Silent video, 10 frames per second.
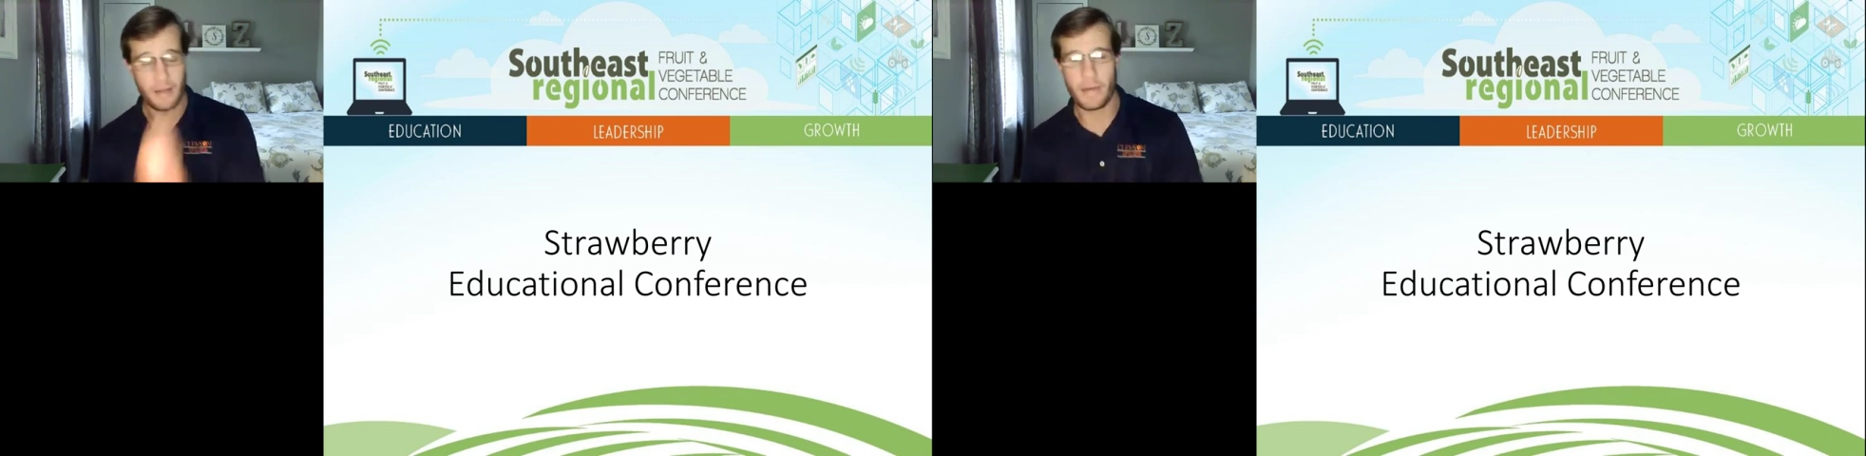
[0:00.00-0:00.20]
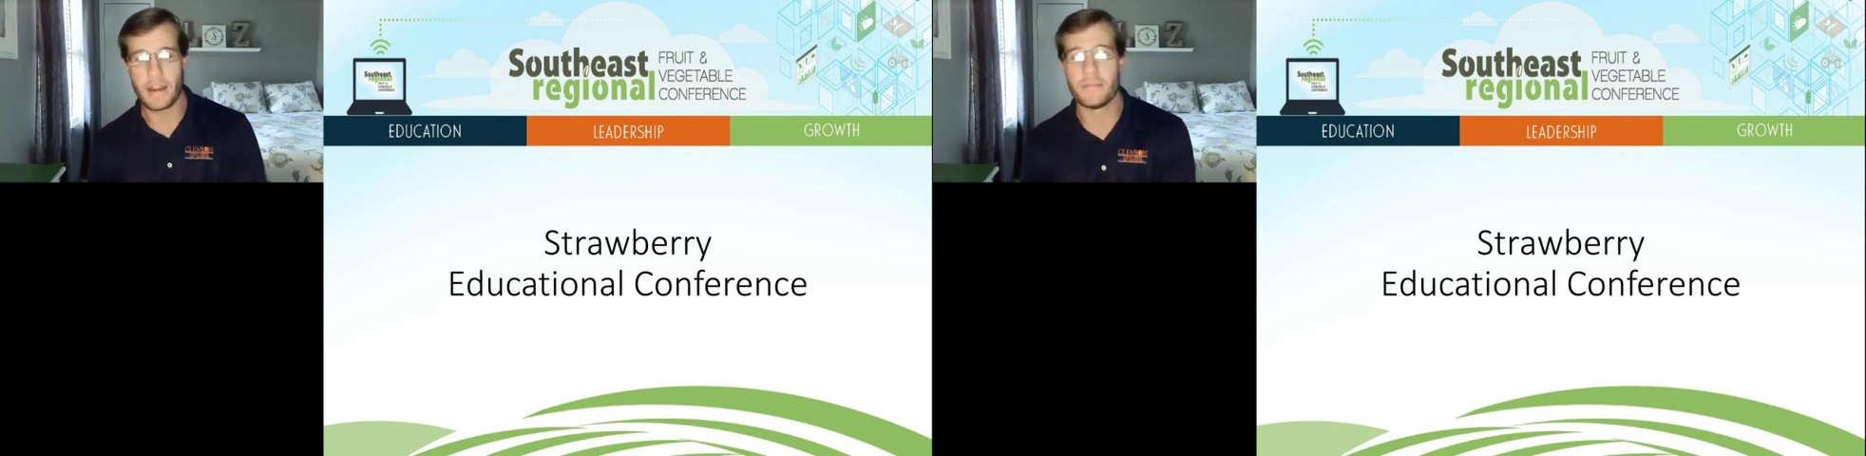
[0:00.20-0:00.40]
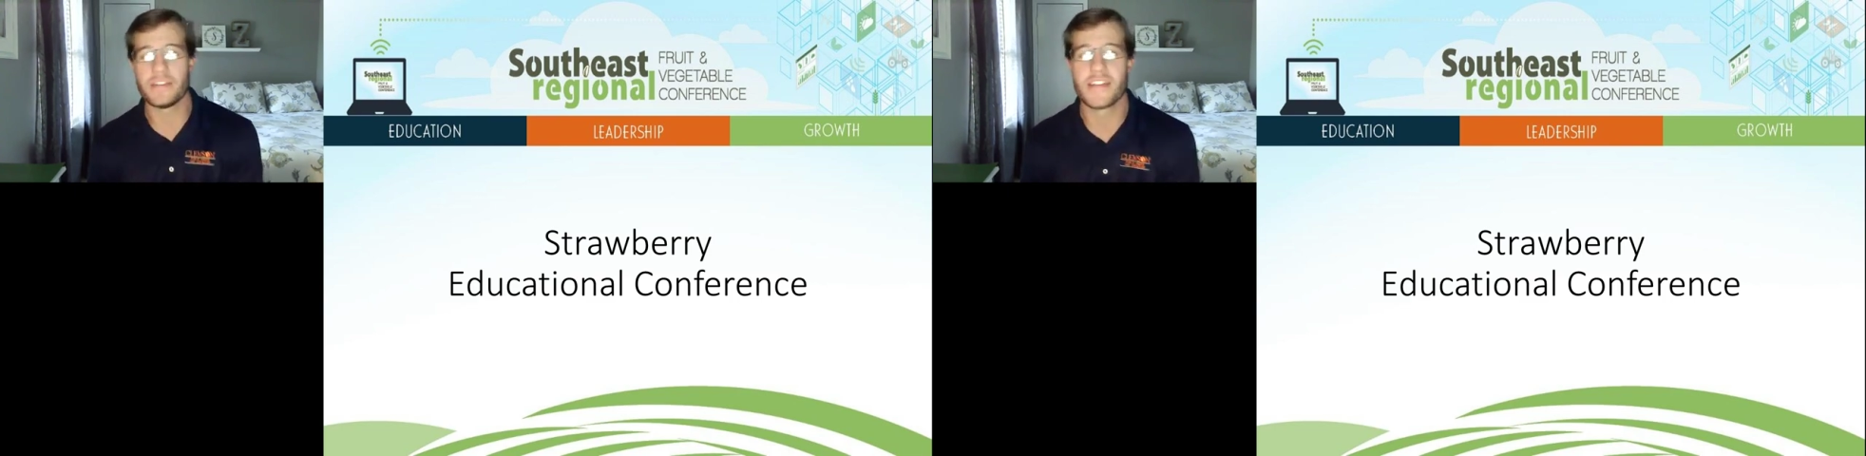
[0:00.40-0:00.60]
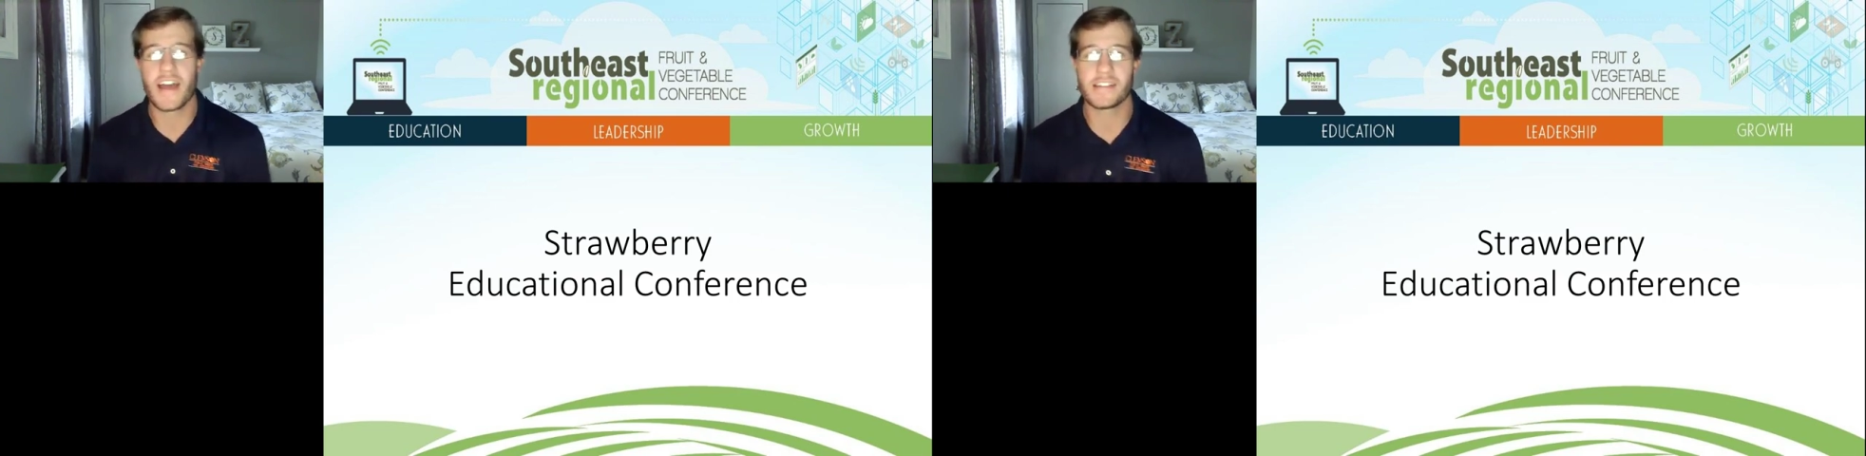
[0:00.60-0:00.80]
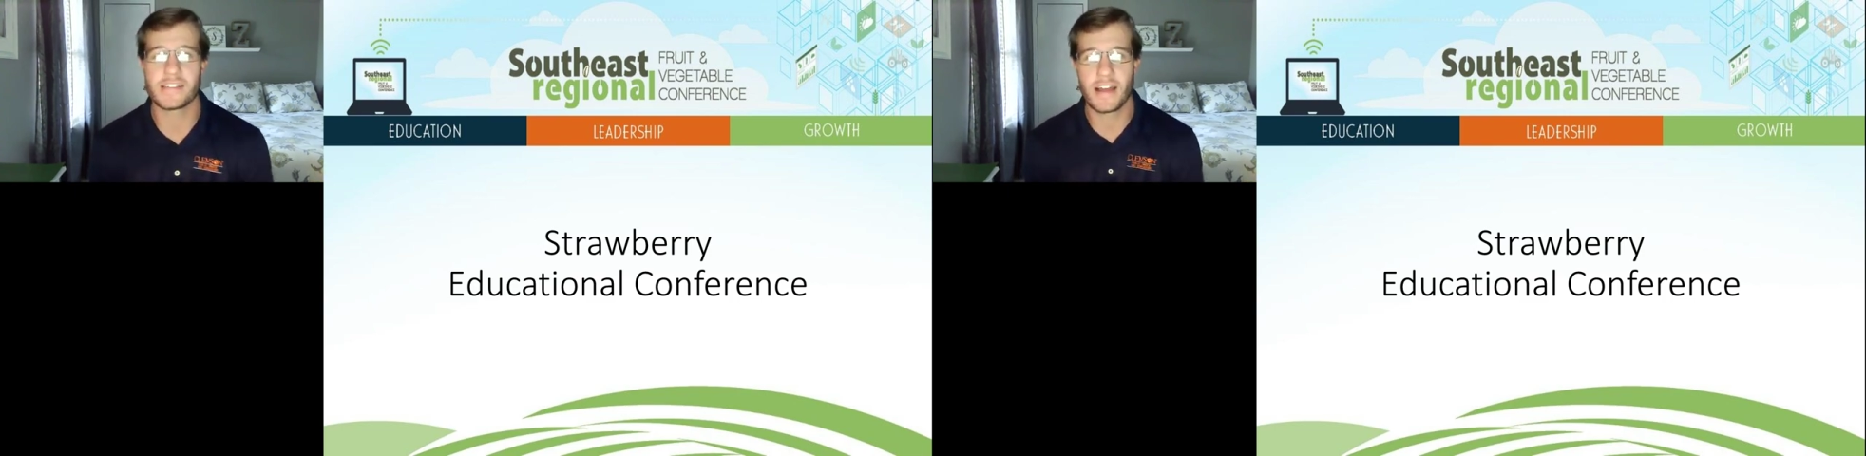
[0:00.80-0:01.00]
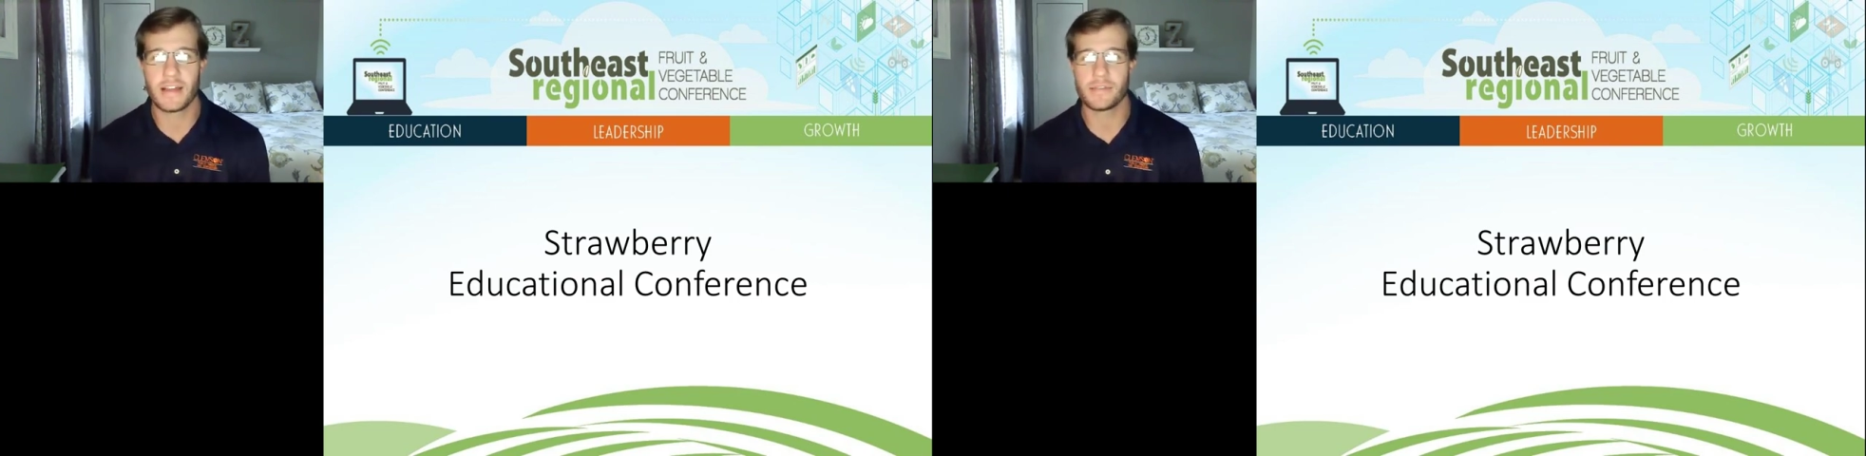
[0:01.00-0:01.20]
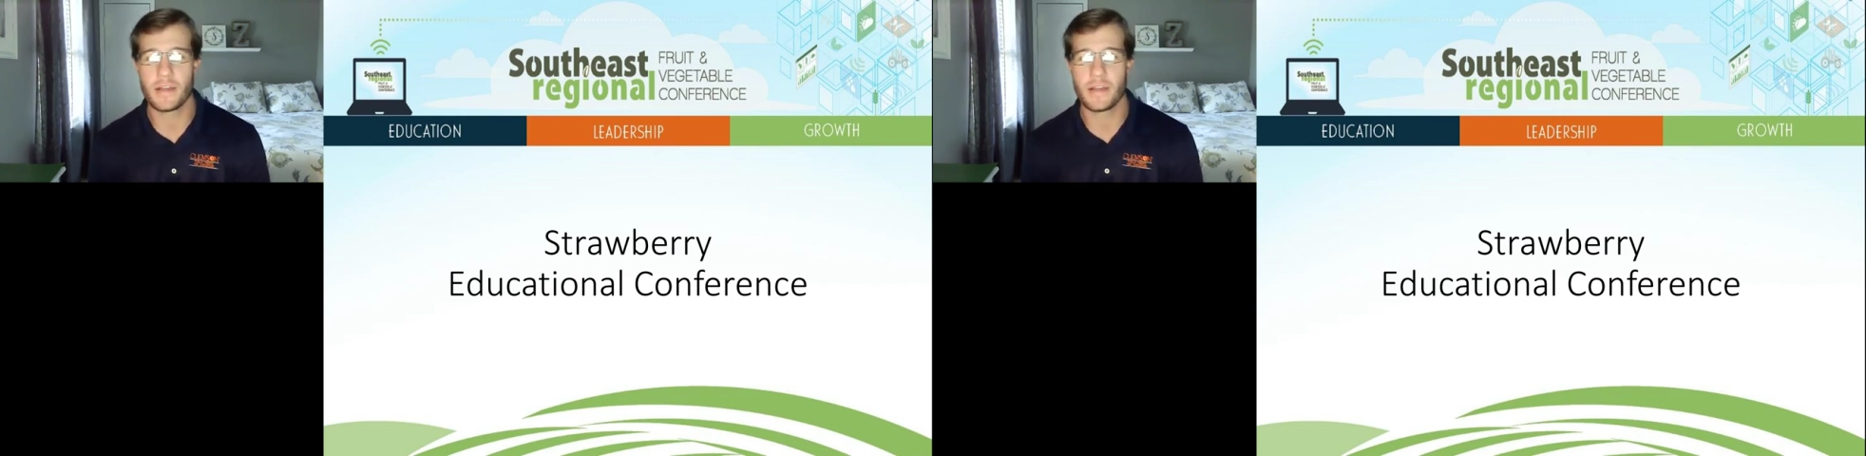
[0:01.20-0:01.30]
My name is Zach Snipes.